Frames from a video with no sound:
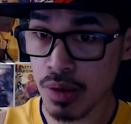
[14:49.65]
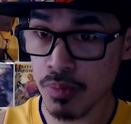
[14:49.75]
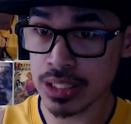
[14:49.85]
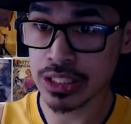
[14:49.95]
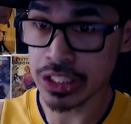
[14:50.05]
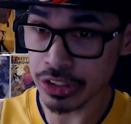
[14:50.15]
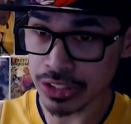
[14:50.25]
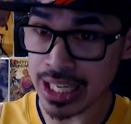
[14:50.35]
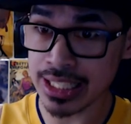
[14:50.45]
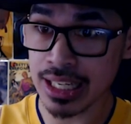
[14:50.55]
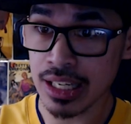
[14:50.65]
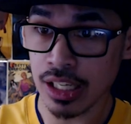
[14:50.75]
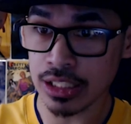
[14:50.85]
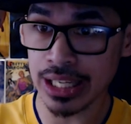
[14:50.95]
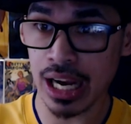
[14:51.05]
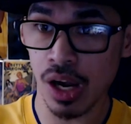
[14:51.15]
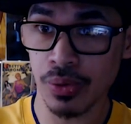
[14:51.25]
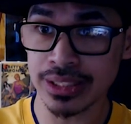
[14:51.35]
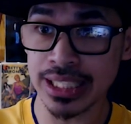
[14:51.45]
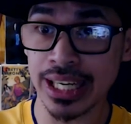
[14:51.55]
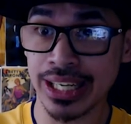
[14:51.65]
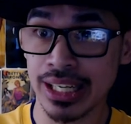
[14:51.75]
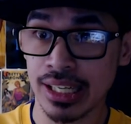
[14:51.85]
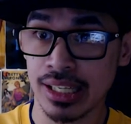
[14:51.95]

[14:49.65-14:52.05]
But until then, like I always say,